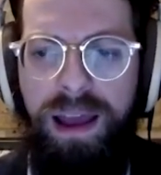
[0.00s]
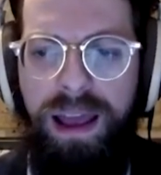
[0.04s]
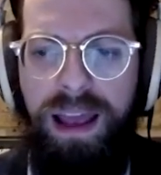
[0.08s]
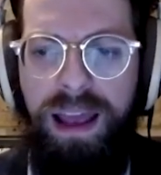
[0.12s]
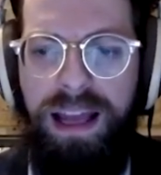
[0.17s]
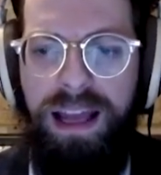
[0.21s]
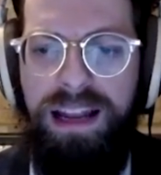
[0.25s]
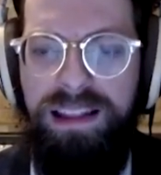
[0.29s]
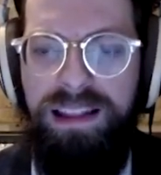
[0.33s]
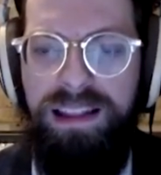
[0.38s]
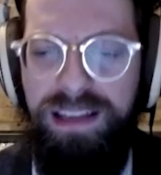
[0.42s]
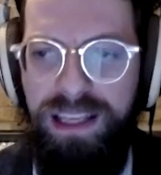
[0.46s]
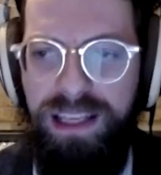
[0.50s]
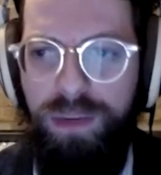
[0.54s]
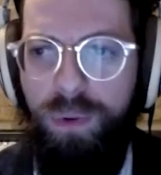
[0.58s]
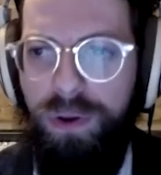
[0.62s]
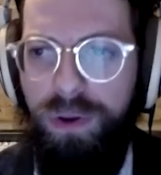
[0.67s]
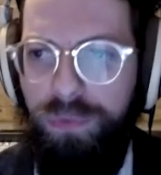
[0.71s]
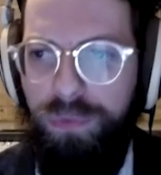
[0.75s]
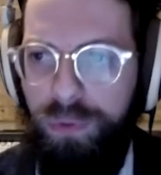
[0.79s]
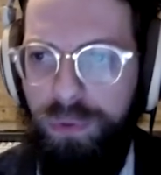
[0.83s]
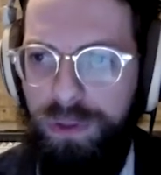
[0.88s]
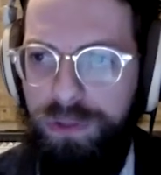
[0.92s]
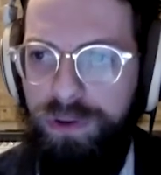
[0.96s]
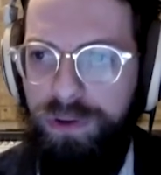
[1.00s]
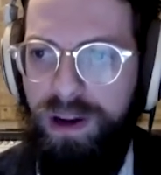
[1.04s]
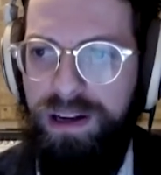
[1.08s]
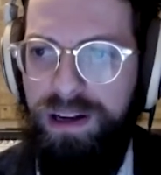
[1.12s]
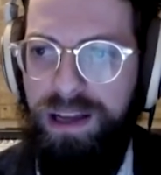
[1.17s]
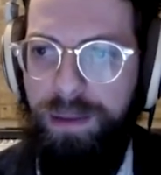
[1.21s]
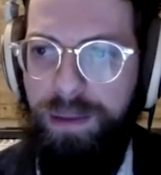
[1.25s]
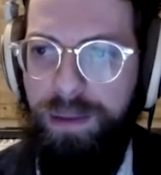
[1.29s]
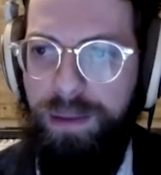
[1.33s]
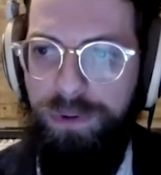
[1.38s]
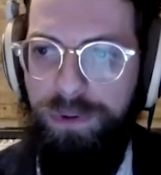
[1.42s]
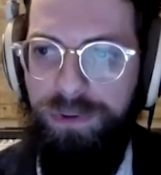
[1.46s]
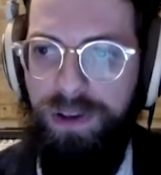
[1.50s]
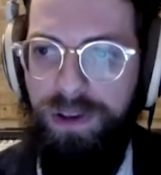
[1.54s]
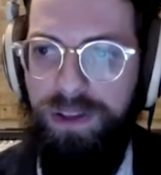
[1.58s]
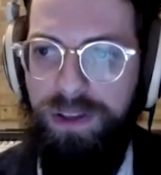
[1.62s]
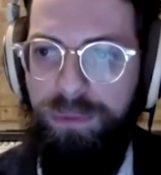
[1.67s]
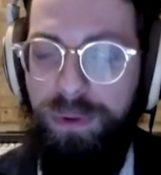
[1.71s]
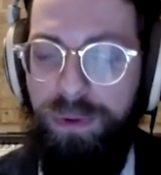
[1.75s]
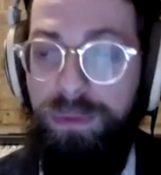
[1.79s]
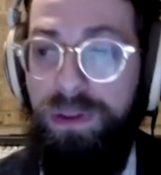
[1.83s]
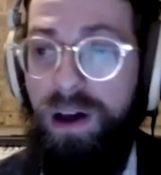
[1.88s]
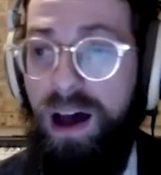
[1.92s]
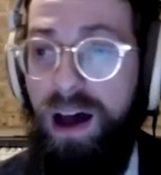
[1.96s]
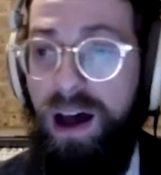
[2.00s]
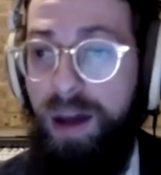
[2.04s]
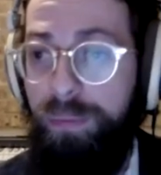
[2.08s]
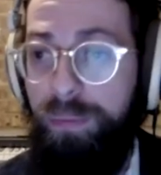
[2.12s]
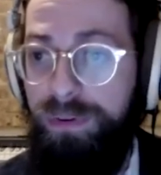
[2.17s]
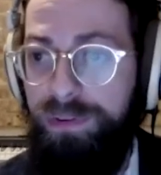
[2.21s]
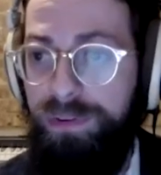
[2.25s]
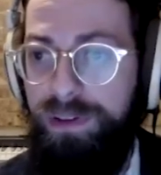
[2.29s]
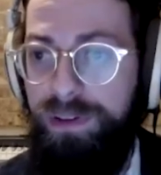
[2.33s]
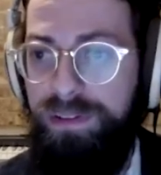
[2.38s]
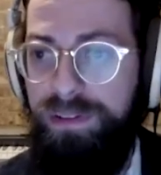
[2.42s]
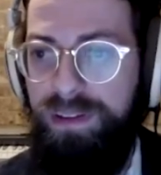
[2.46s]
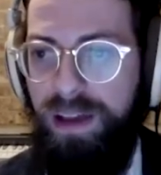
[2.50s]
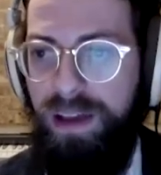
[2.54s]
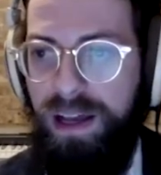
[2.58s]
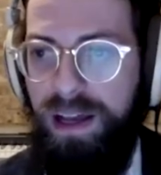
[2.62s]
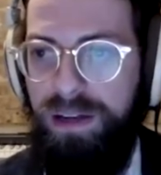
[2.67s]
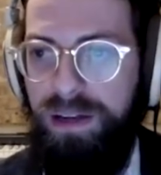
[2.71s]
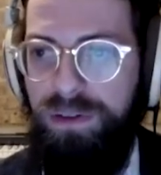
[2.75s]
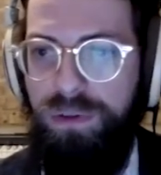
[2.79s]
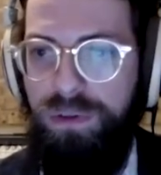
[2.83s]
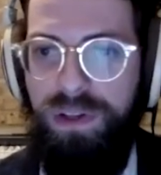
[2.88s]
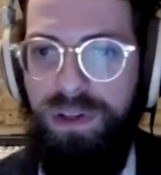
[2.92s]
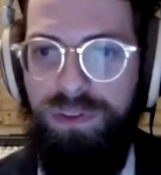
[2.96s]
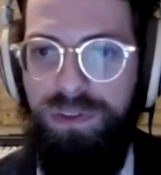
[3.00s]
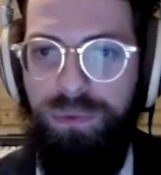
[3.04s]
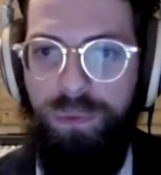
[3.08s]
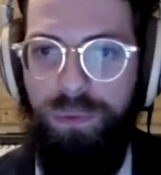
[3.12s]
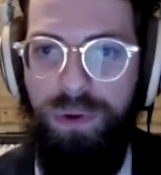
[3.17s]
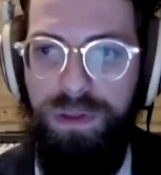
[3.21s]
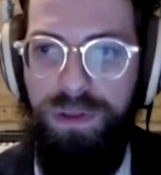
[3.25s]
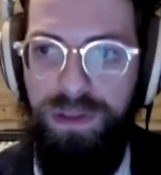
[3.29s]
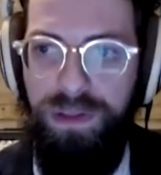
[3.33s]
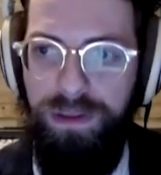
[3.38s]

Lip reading: And I think he was really trying to emphasize maybe the opposite side of 2001,